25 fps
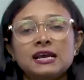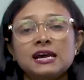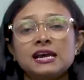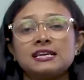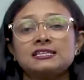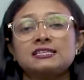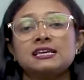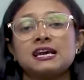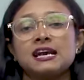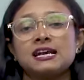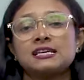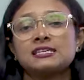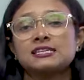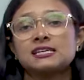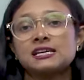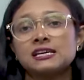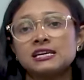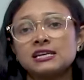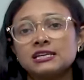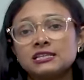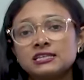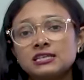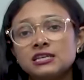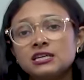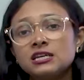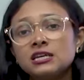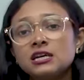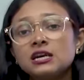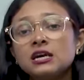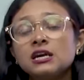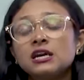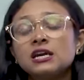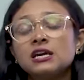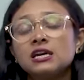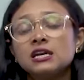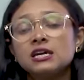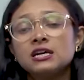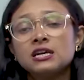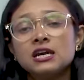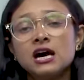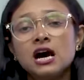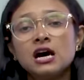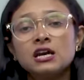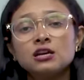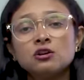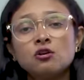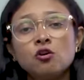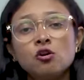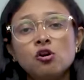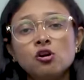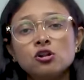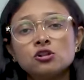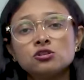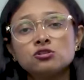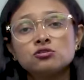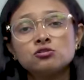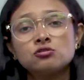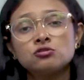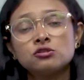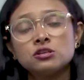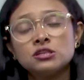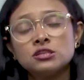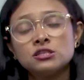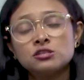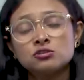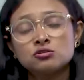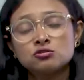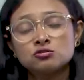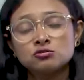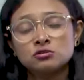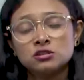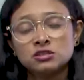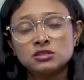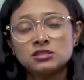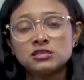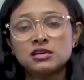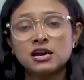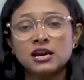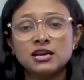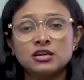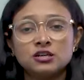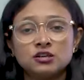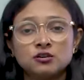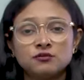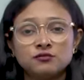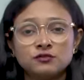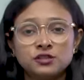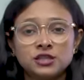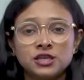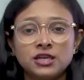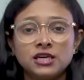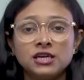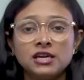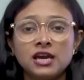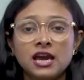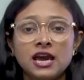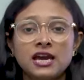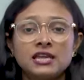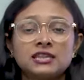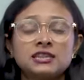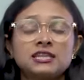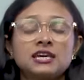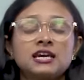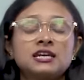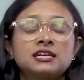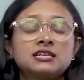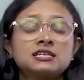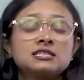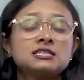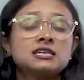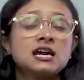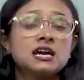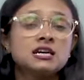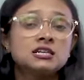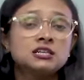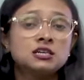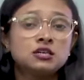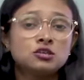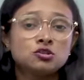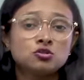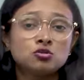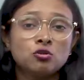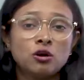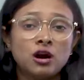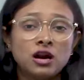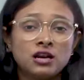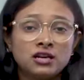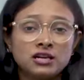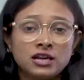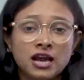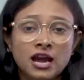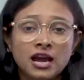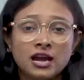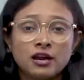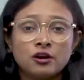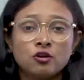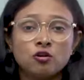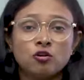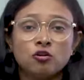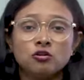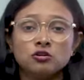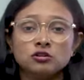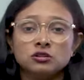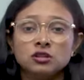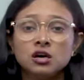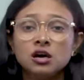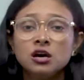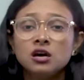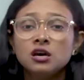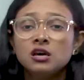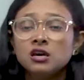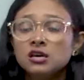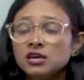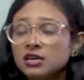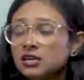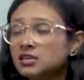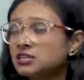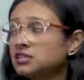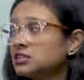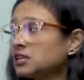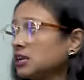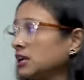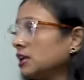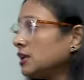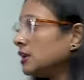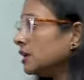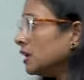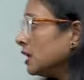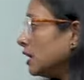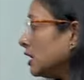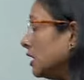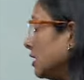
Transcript: has escalated, Iran also reached to this kind of thing and they decided to attack on the Israel.